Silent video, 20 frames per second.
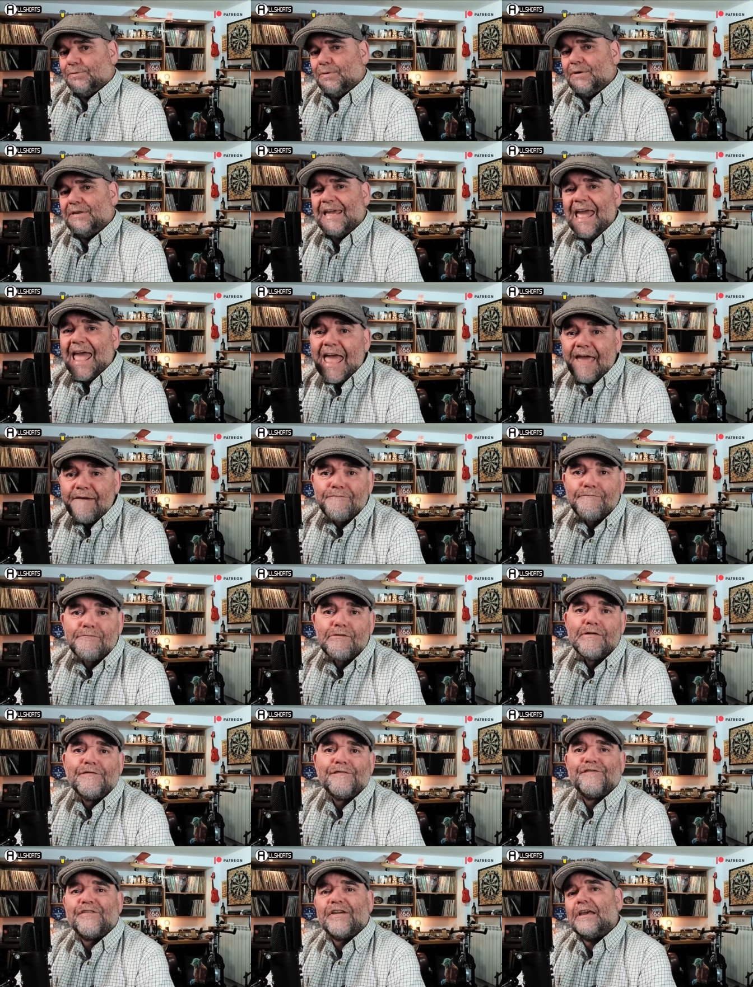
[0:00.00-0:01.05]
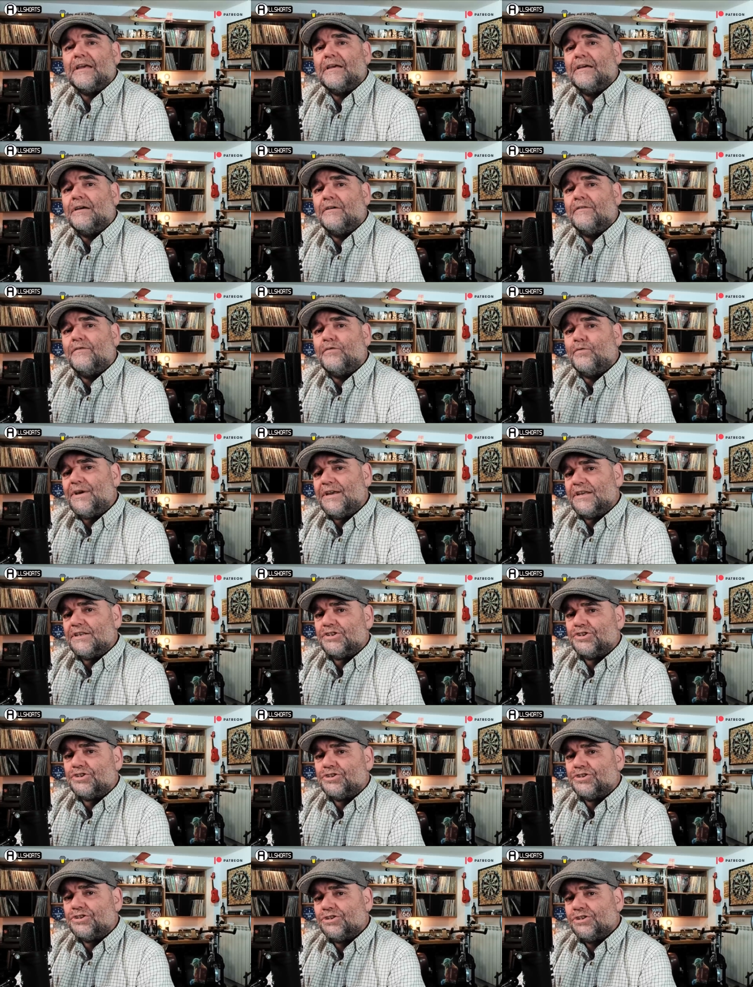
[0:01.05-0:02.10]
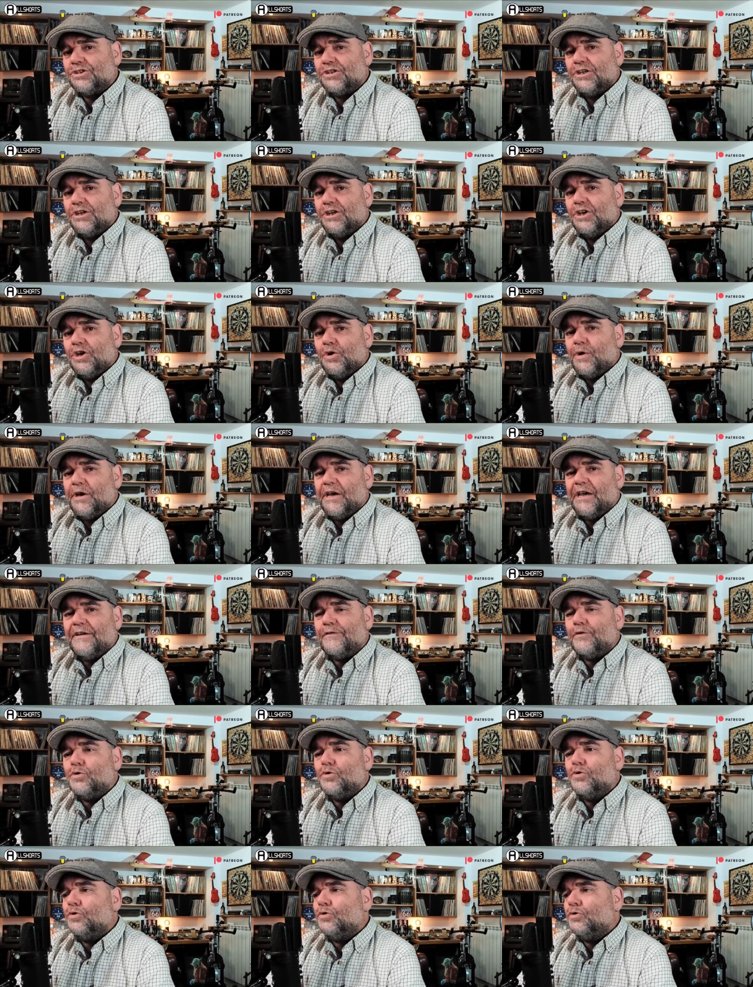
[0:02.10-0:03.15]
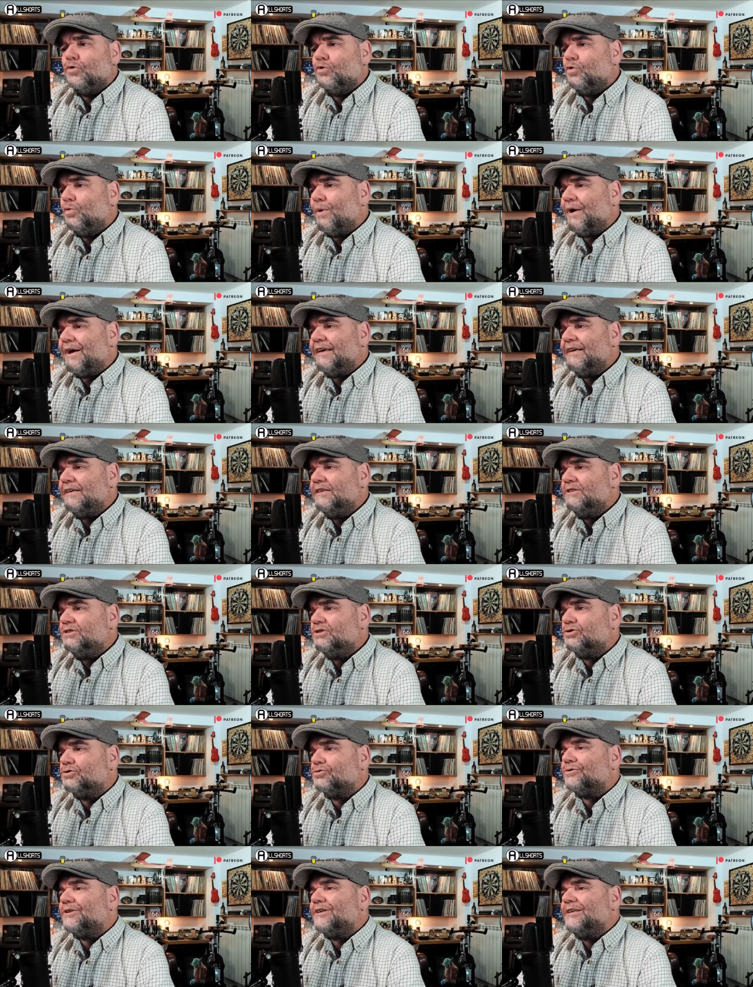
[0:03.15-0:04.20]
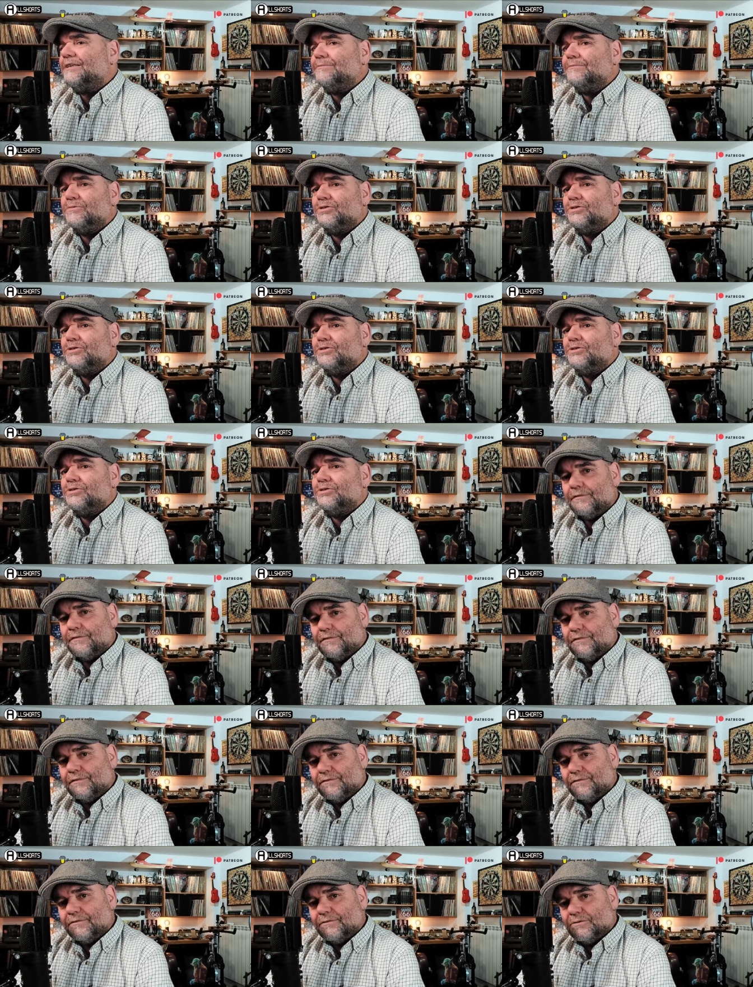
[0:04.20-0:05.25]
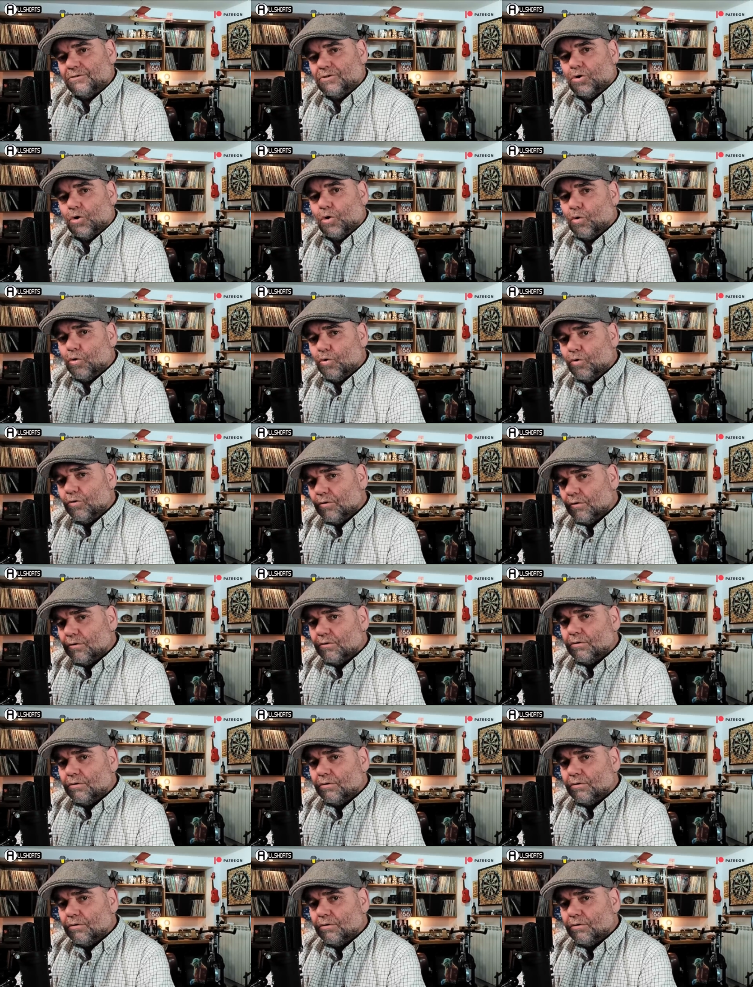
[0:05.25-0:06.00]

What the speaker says: We'd get everything of which we have always dreamed of. Or